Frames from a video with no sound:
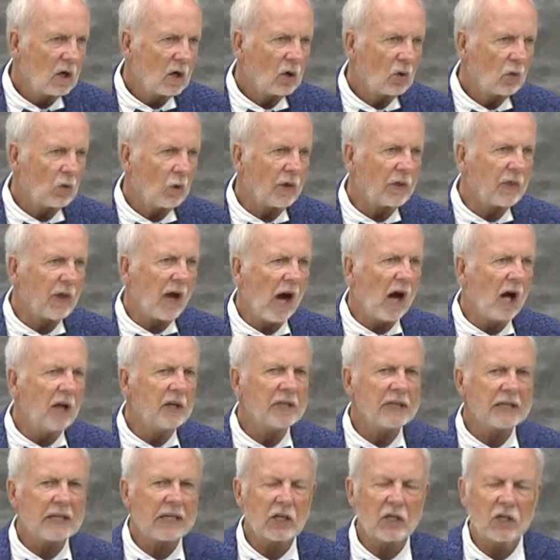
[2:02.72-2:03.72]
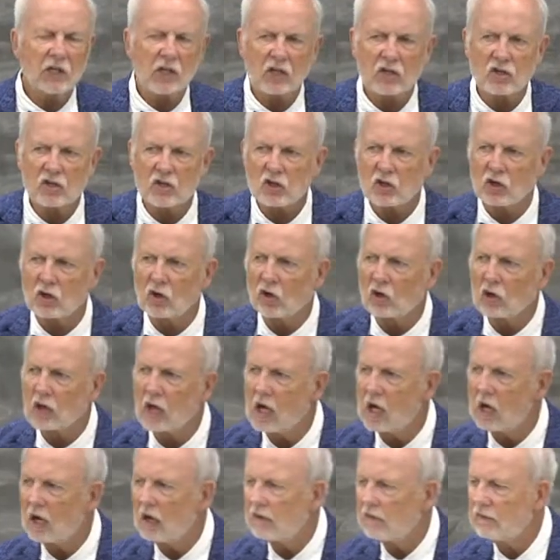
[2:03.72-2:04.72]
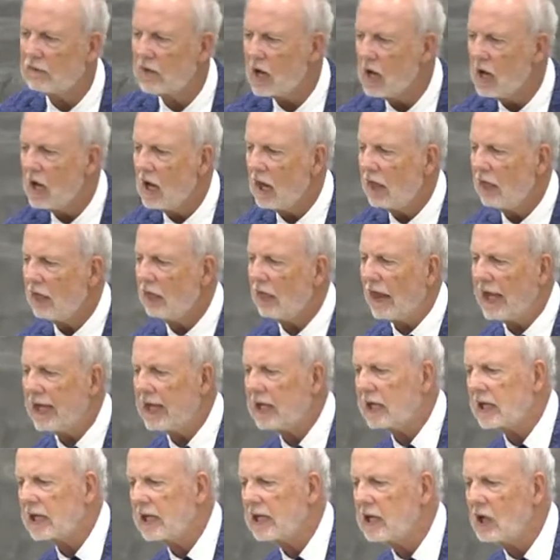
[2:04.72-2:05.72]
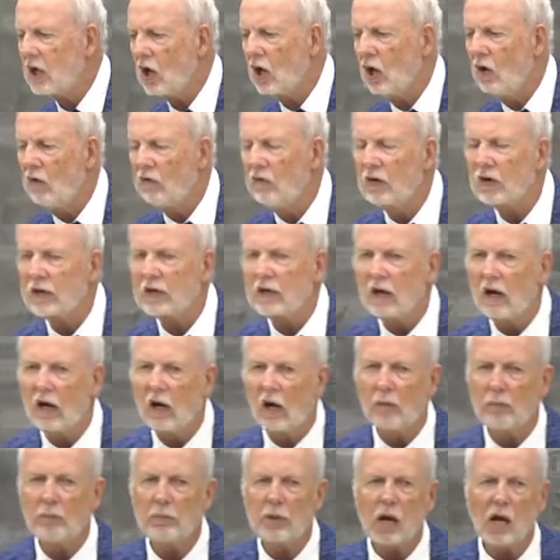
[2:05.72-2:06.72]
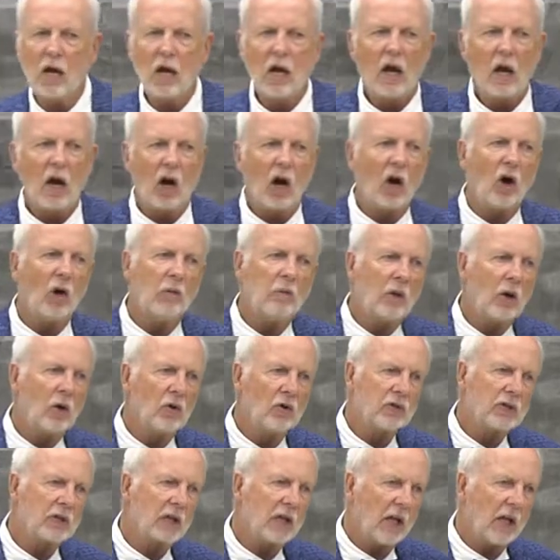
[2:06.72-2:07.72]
with unconditional love, they can overcome almost